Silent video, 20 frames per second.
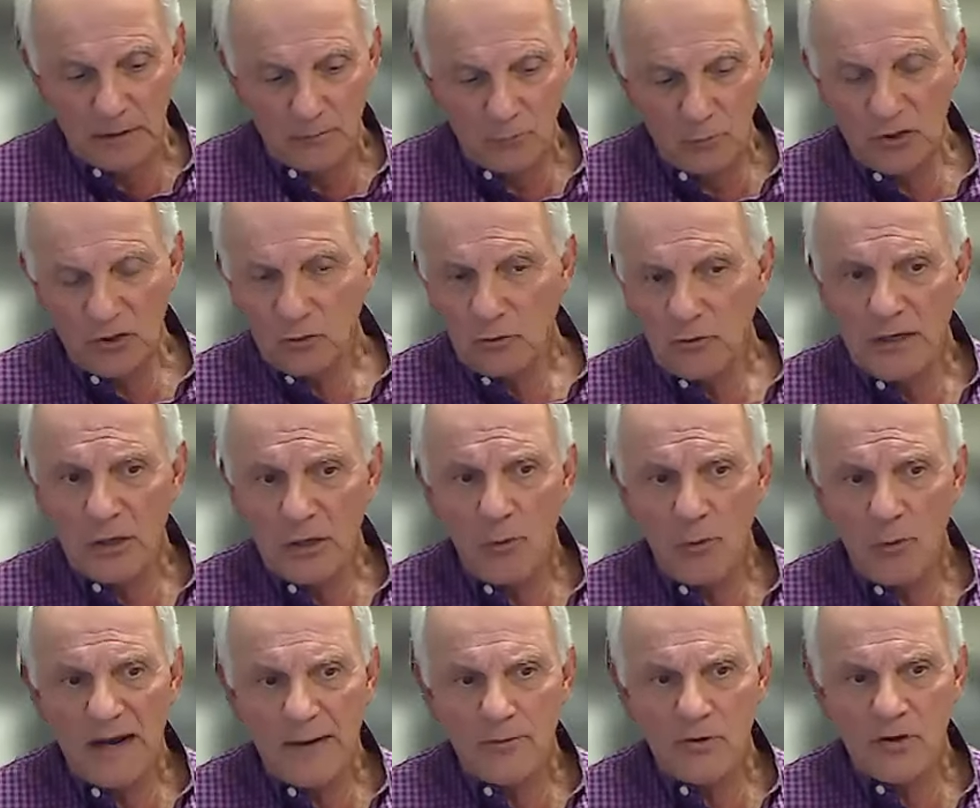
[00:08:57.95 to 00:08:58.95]
retreat or
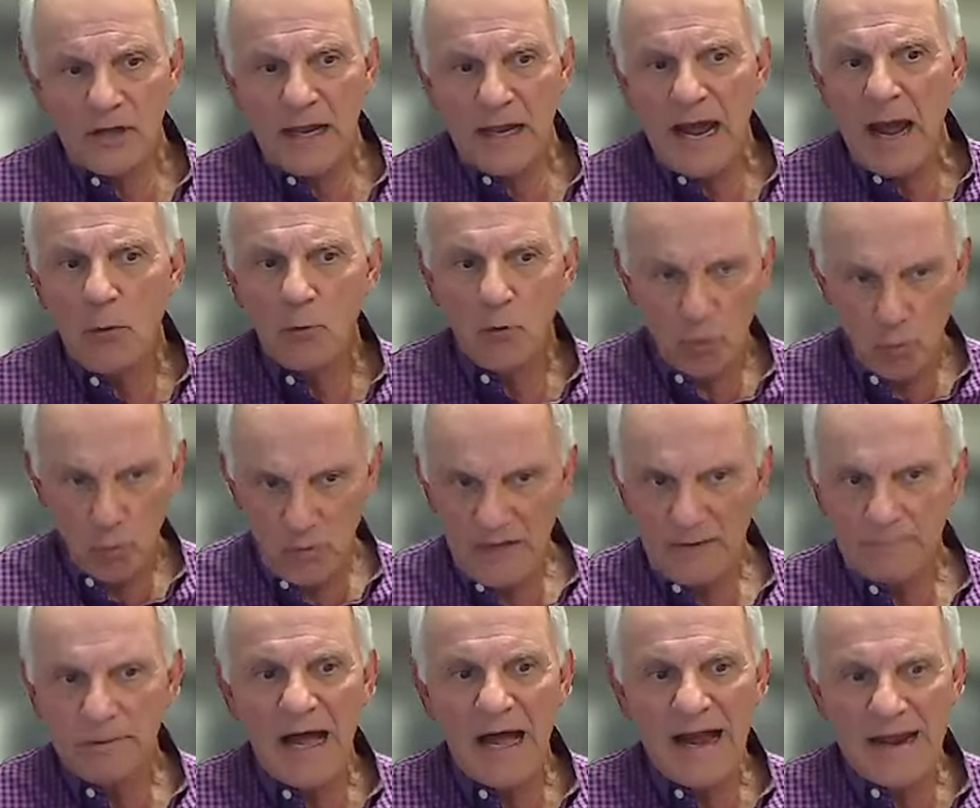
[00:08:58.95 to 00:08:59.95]
whatever and say, how would we
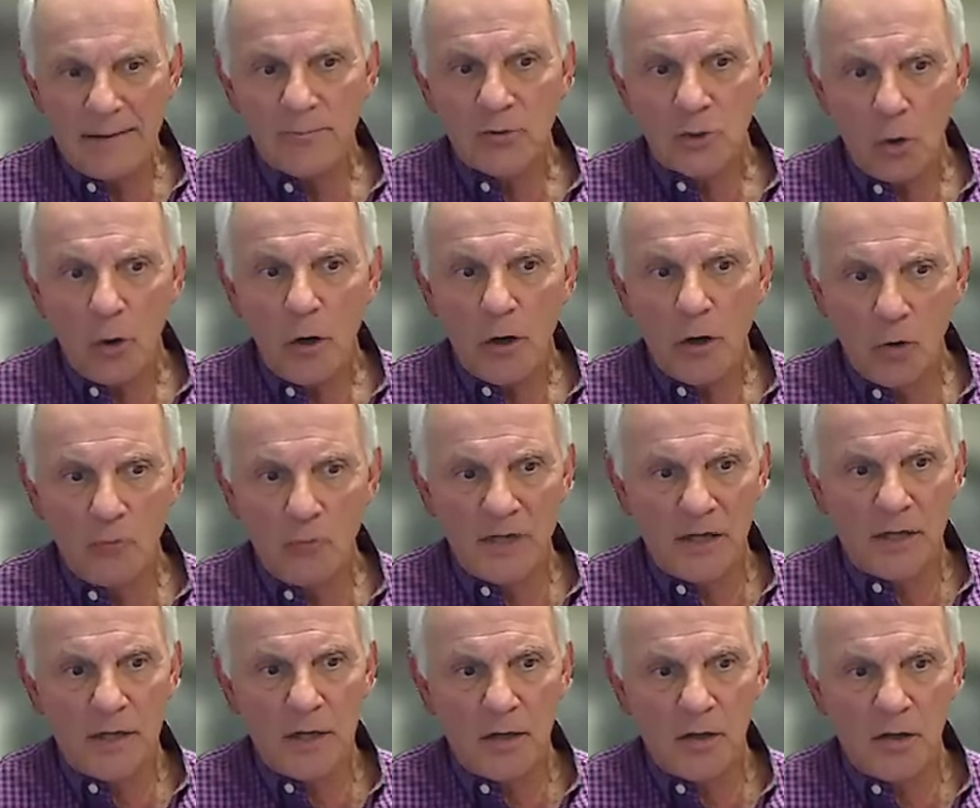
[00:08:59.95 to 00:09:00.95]
apply them to our own
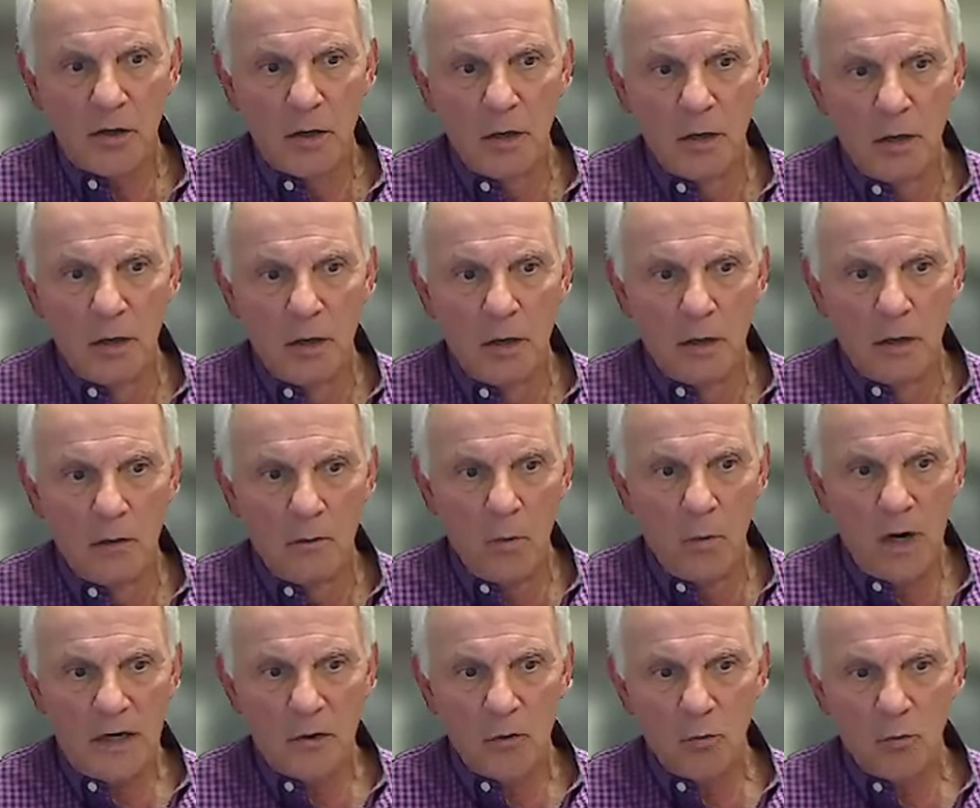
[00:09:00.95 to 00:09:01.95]
business?
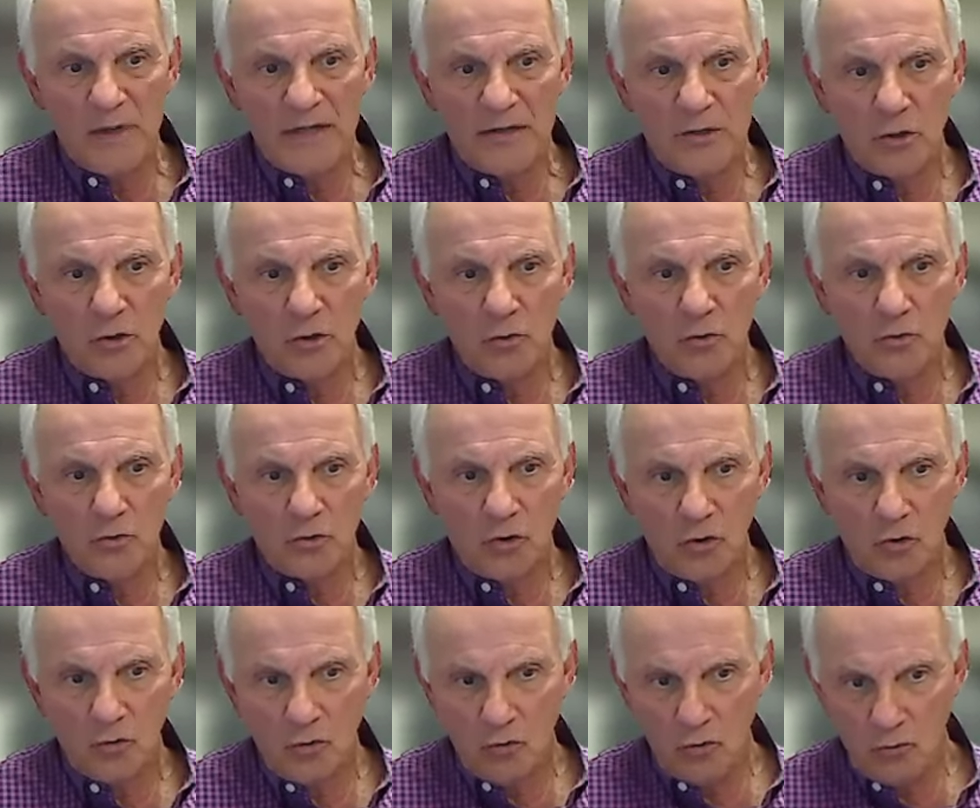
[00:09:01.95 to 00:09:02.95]
What could we do
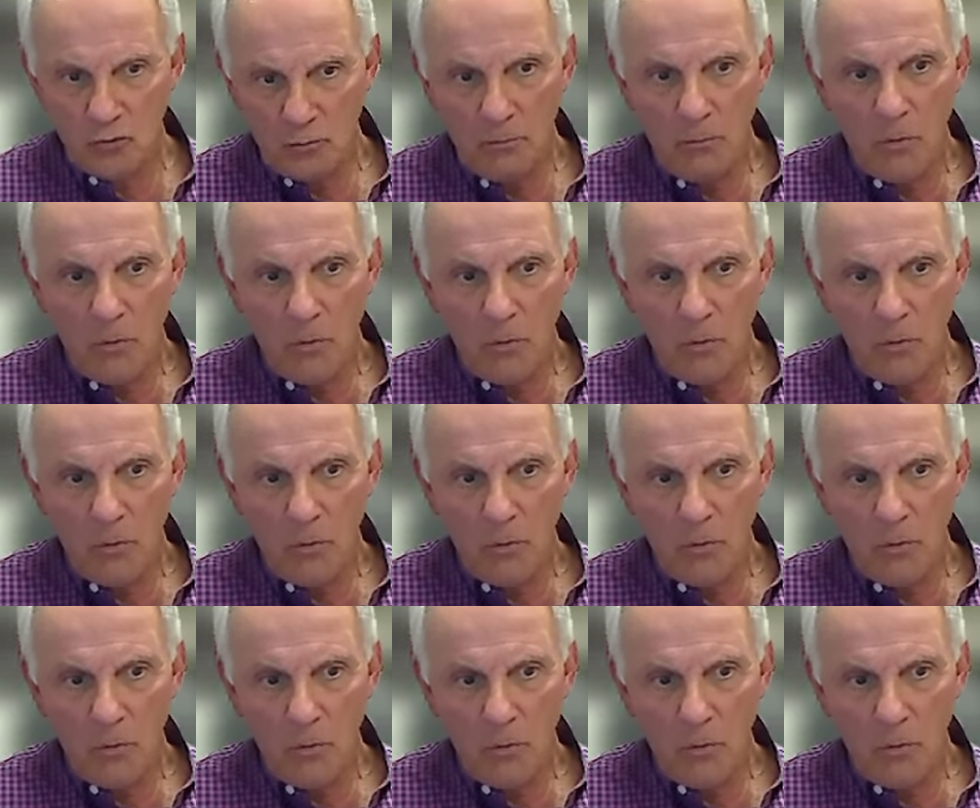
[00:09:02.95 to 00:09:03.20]
to